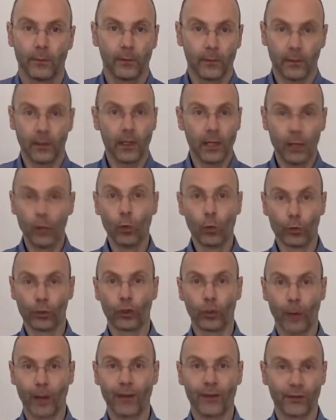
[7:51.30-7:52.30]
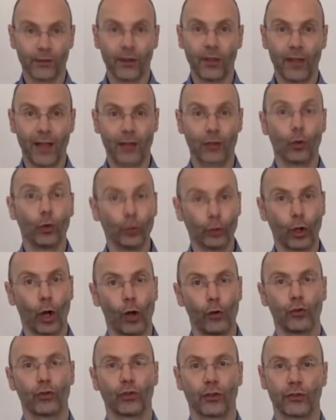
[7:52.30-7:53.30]
in order to answer that
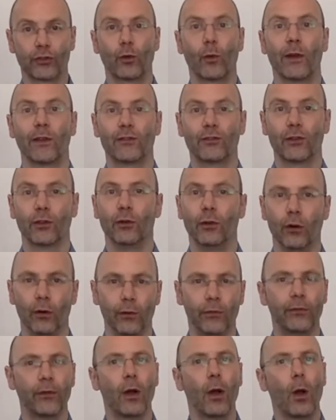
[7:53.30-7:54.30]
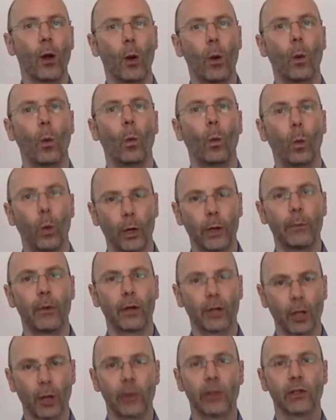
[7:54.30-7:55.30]
unconscious question of, what am
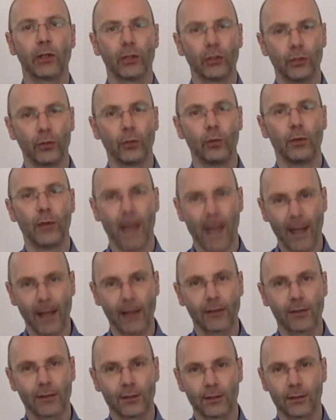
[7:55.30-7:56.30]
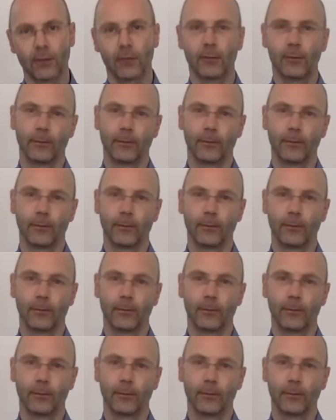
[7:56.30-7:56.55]
I going to do next?